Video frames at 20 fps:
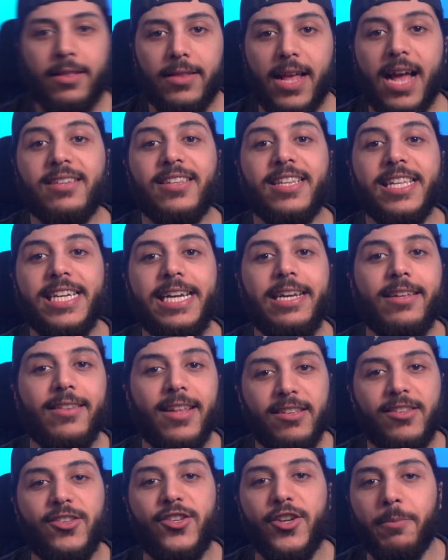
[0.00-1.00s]
Lastly,
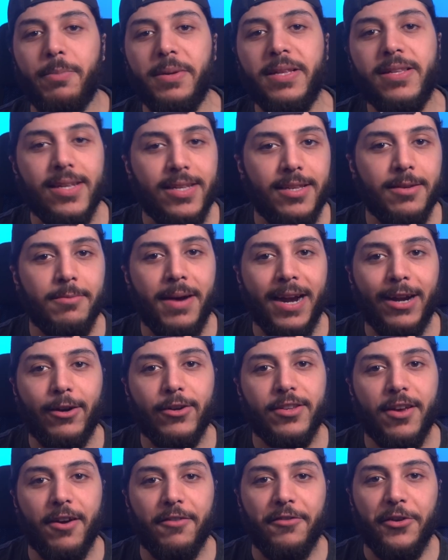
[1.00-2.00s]
let's jump into some
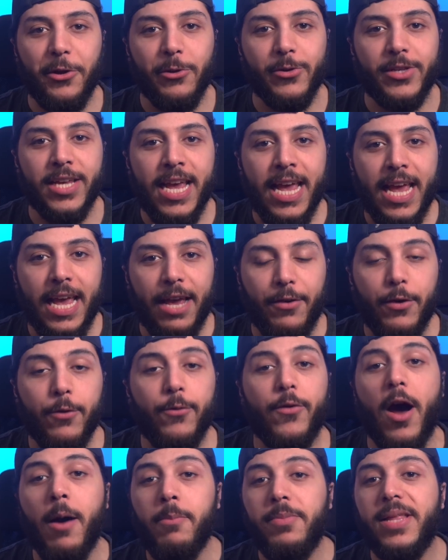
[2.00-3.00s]
Microsoft news. If
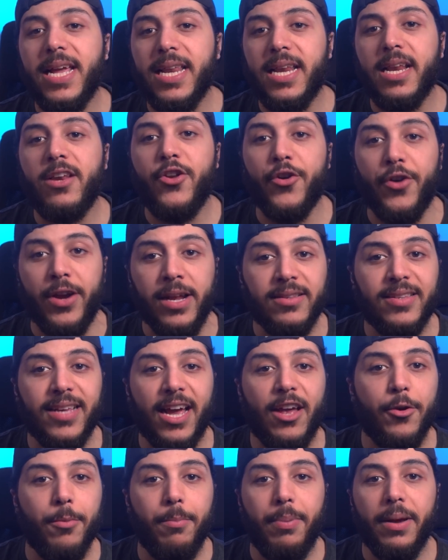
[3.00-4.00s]
you've updated your
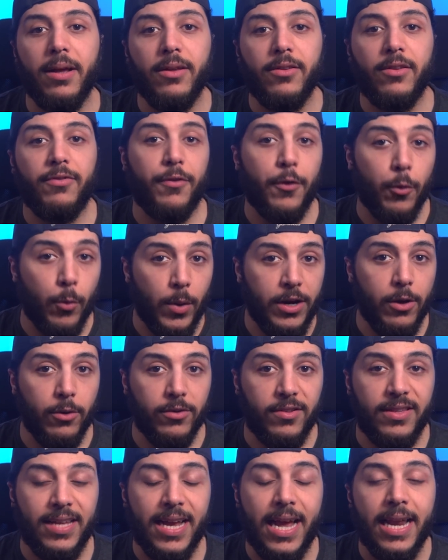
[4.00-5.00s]
insider build for
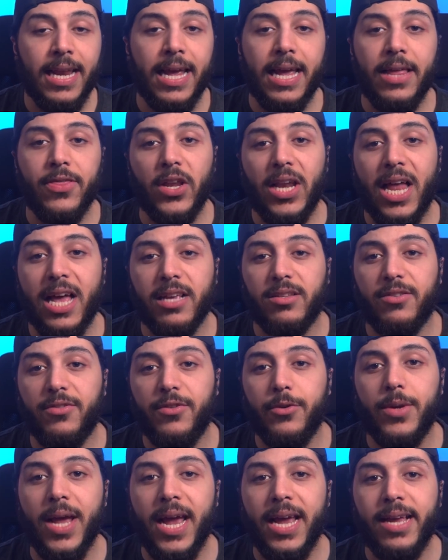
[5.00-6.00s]
Windows ten in the last
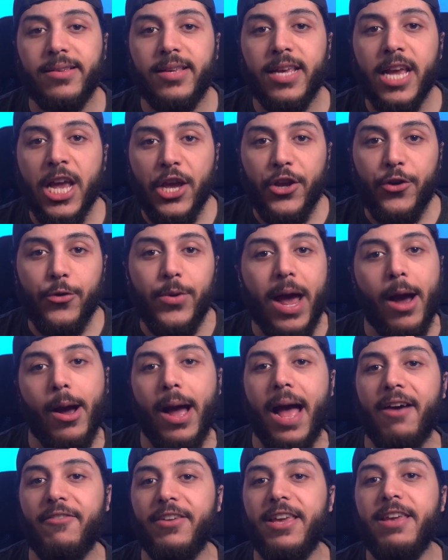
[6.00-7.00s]
few days, you now
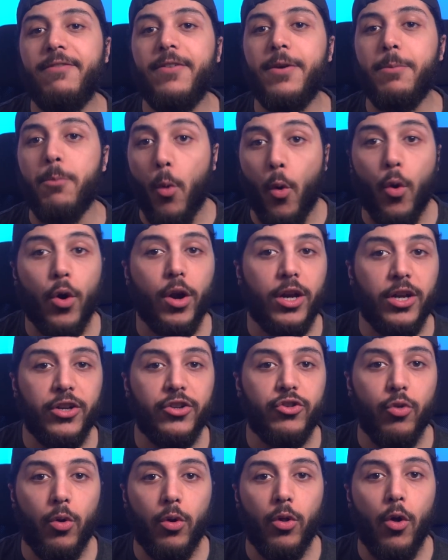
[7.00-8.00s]
have even more
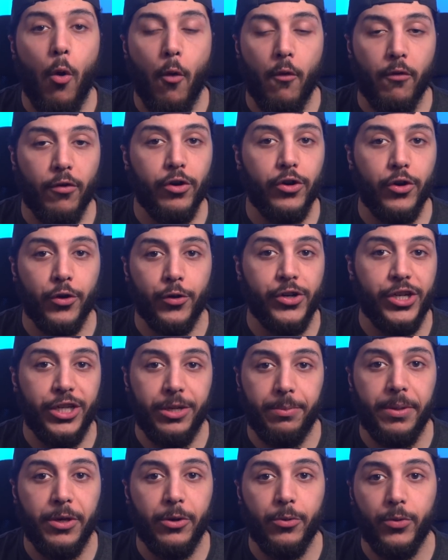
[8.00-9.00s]
control over your
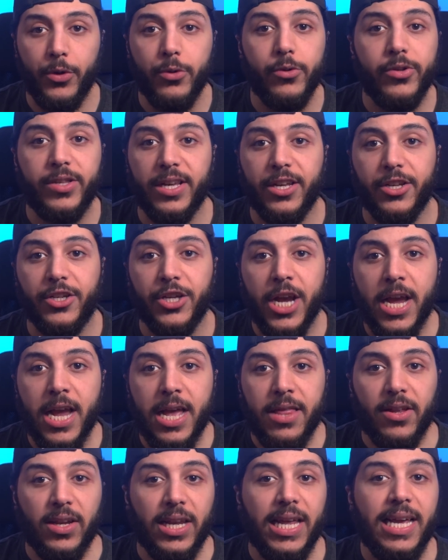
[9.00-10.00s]
G P U usage. The